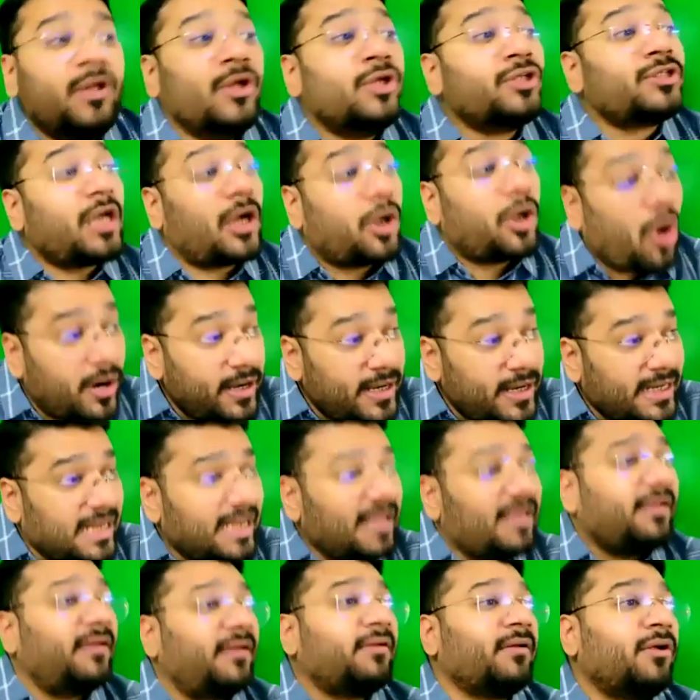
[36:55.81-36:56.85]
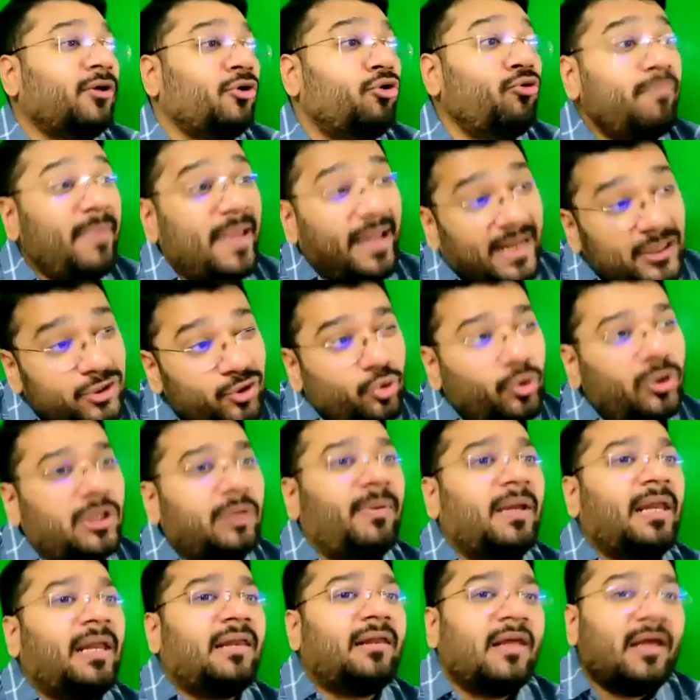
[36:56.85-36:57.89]
So accordingly, to make it
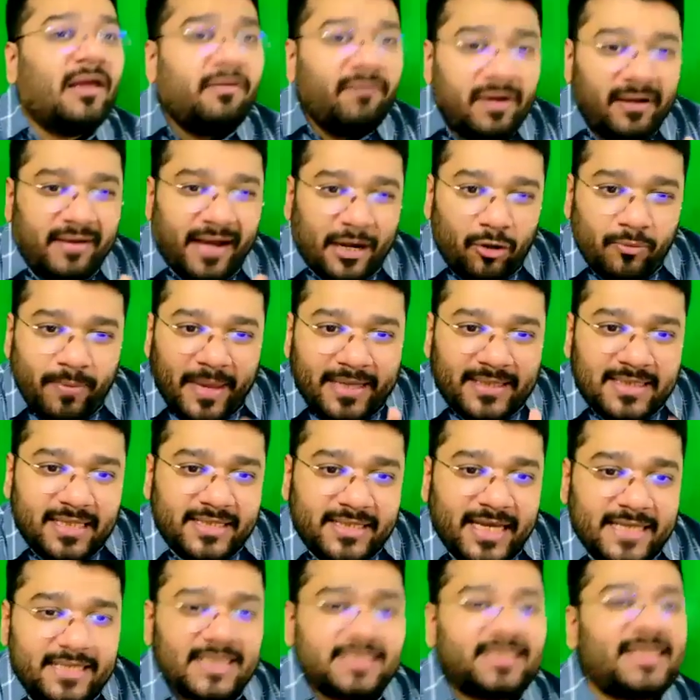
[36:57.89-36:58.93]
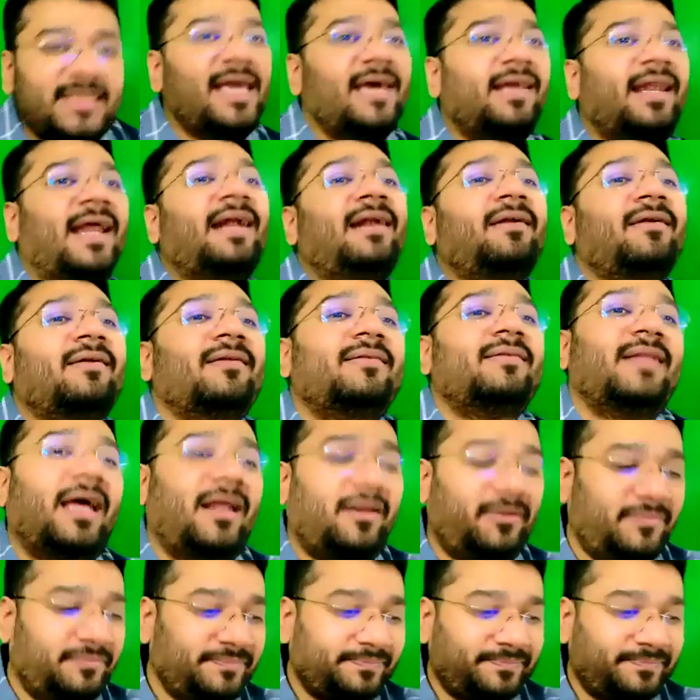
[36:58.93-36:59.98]
suitable, we'll try to make the changes here and there.